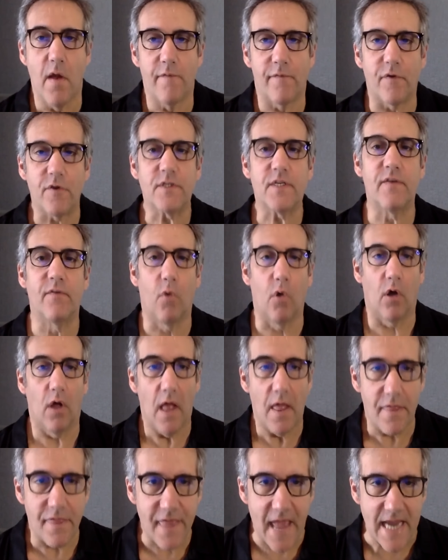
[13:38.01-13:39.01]
First of
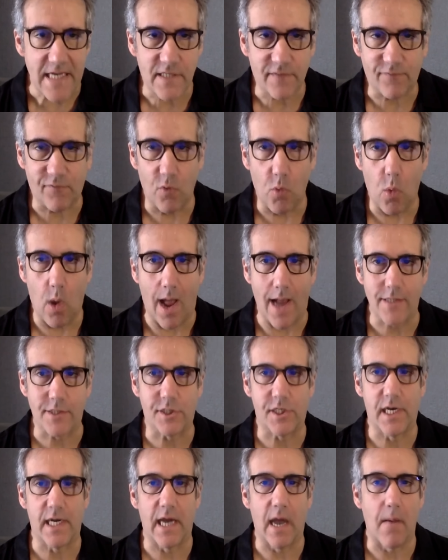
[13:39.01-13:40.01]
all, thanks for
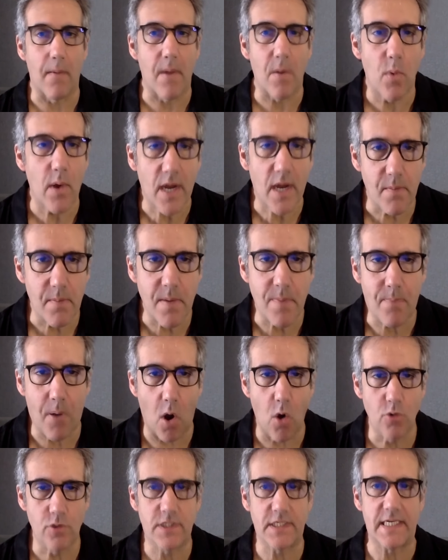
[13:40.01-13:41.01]
watching. I mean, we're going to be
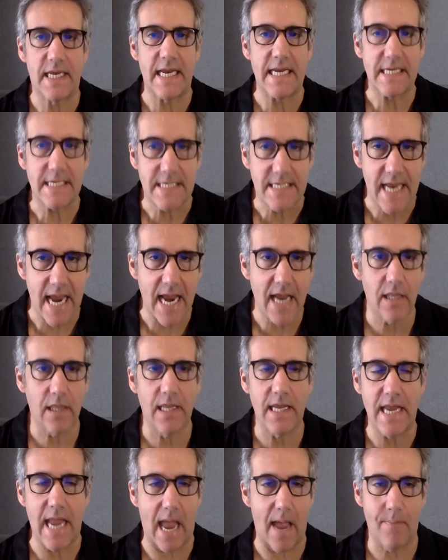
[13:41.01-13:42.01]
posting
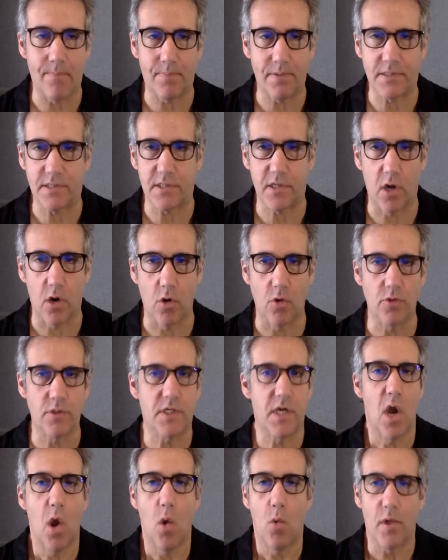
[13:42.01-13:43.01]
daily
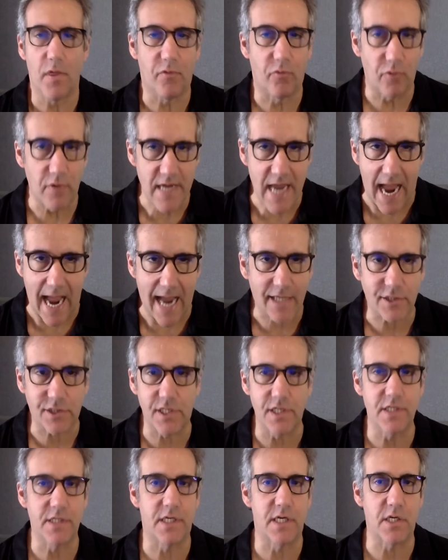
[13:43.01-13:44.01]
episodes with
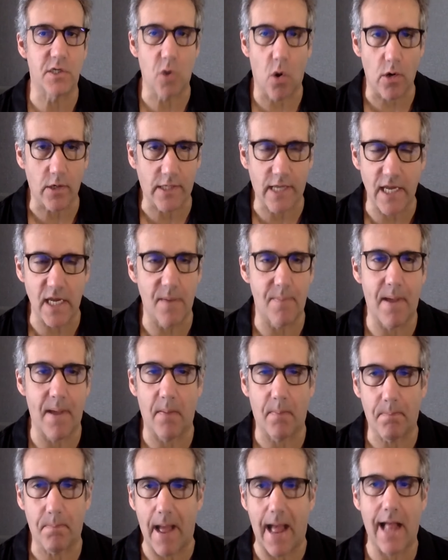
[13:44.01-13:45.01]
reactions and talking
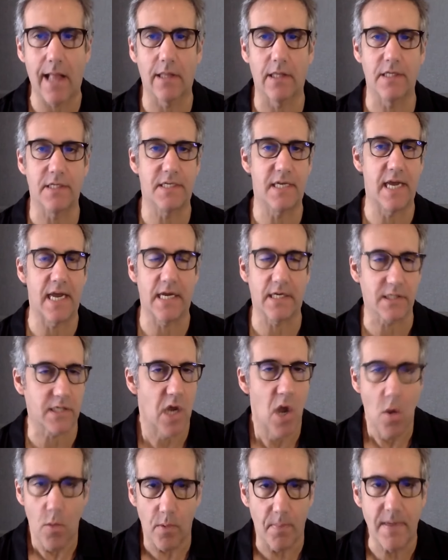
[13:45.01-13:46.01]
about politics.
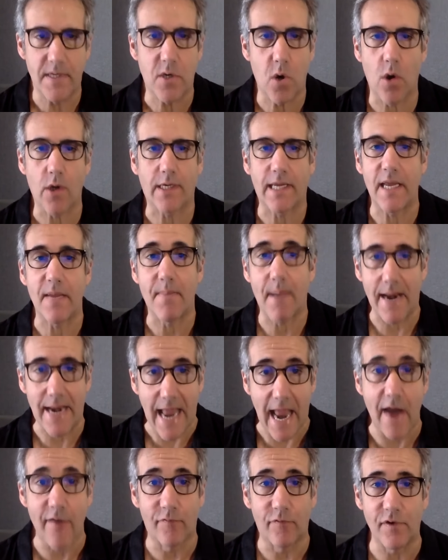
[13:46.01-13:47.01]
We'll be talking
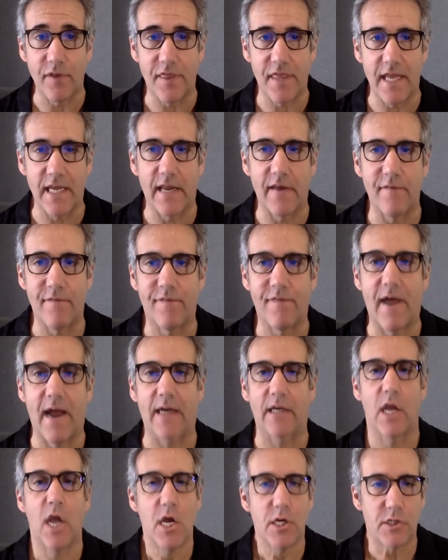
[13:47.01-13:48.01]
about everything, in
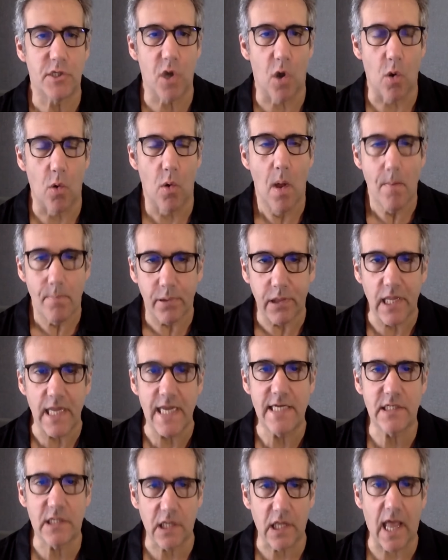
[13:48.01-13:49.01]
fact. So
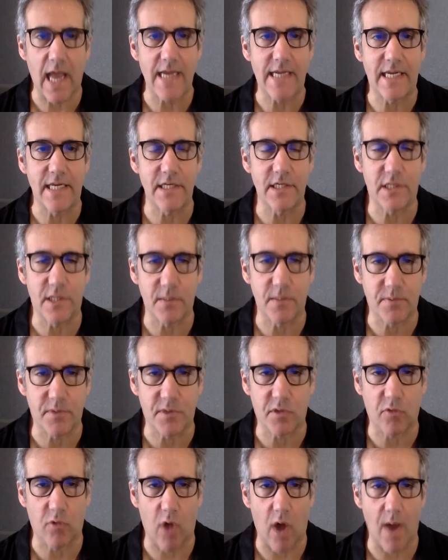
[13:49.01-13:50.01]
please like and
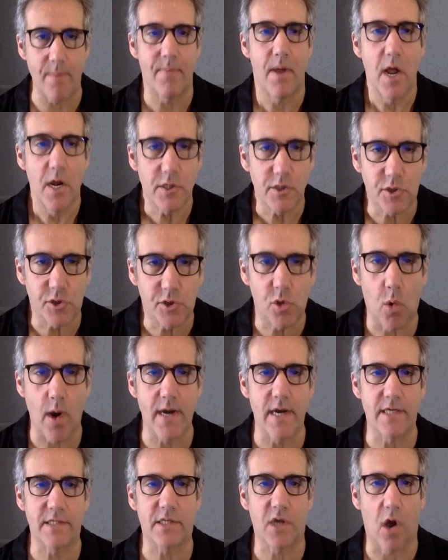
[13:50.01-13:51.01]
subscribe.
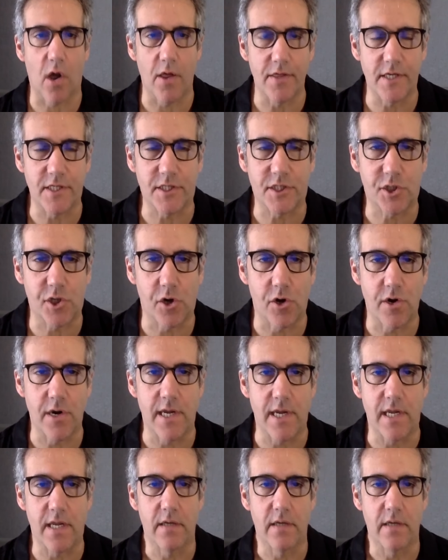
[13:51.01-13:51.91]
Join us on this journey.